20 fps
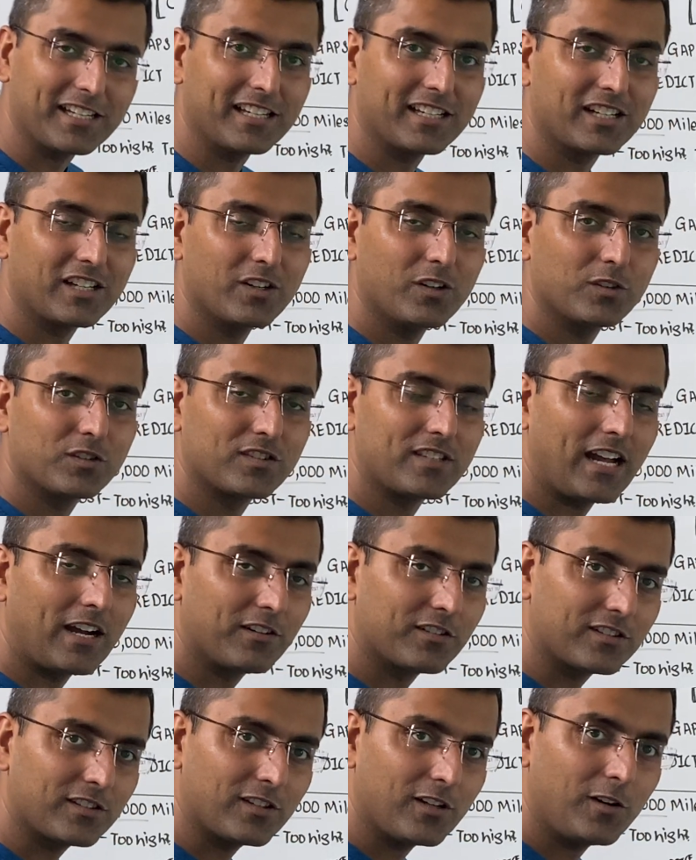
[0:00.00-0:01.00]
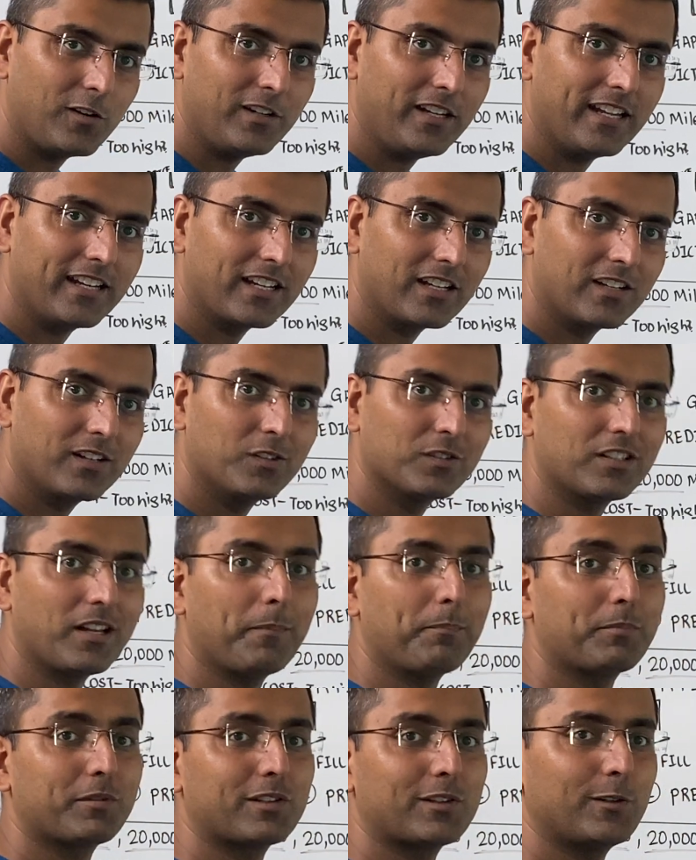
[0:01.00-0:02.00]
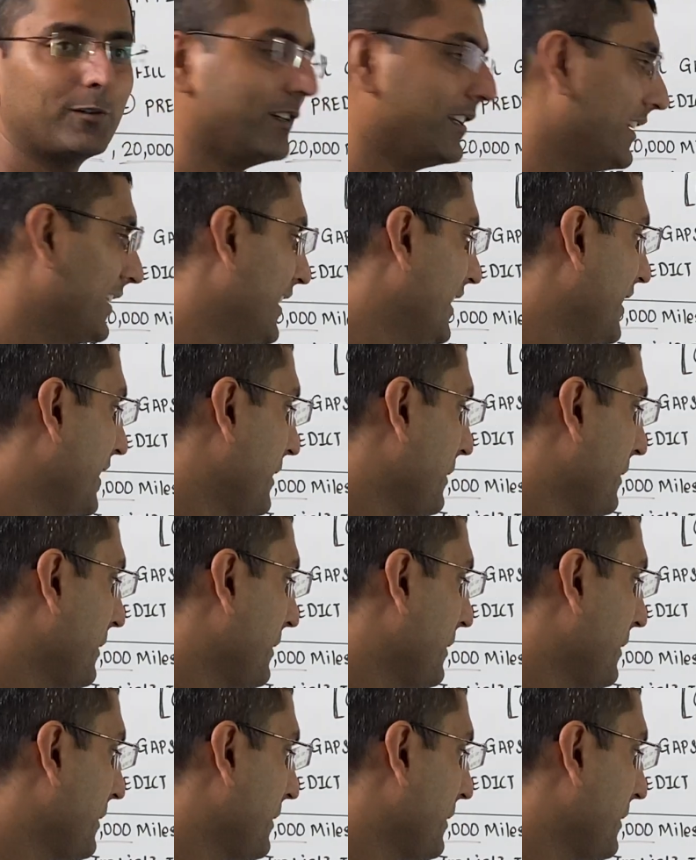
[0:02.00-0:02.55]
It goes down slowly and goes up slowly.